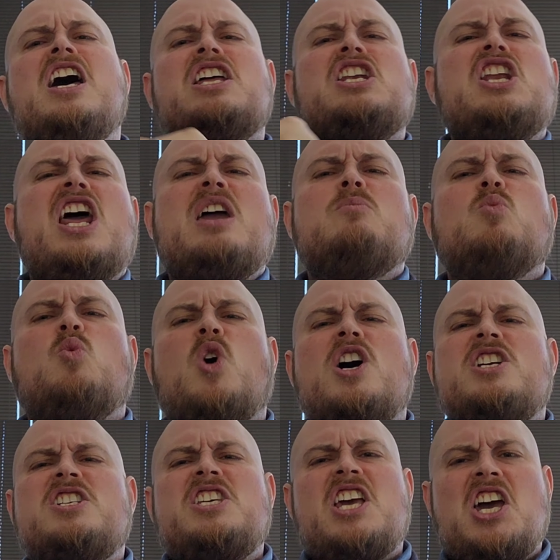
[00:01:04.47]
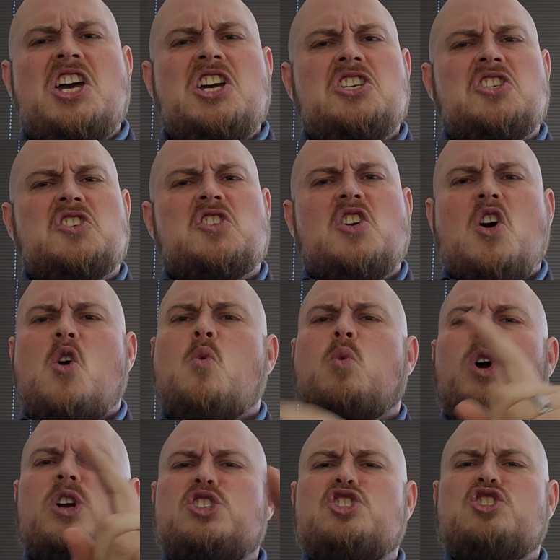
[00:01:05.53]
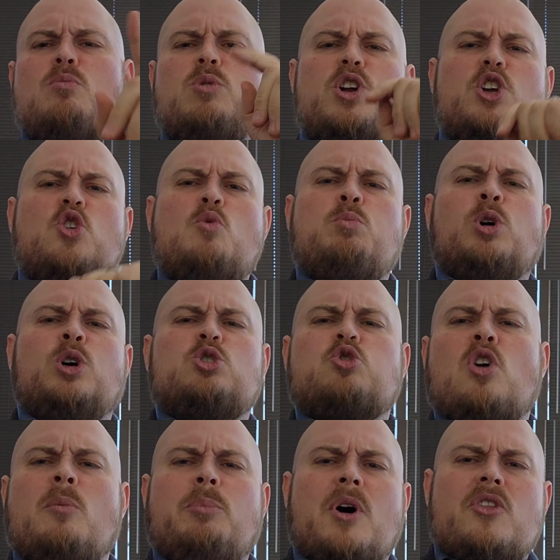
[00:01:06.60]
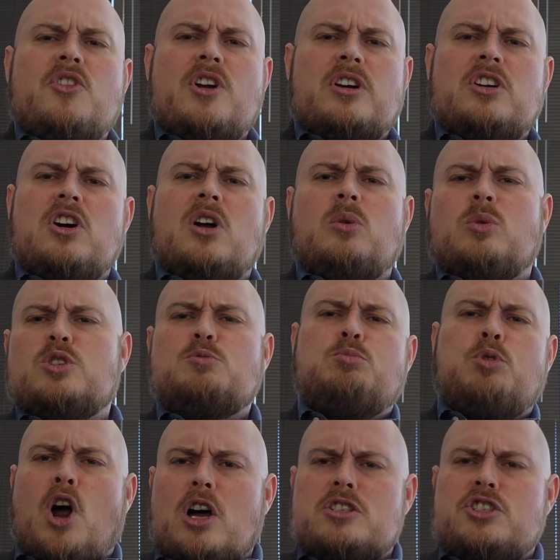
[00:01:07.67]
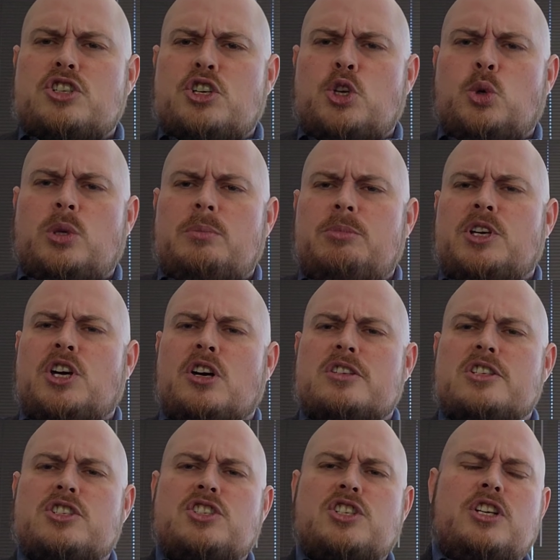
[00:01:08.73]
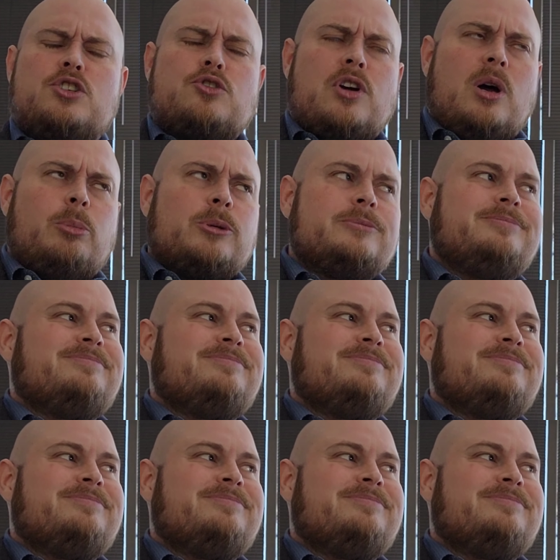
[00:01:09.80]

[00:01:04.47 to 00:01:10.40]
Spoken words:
name one case where somebody who put Trump on their gun was prosecuted because it said Trump.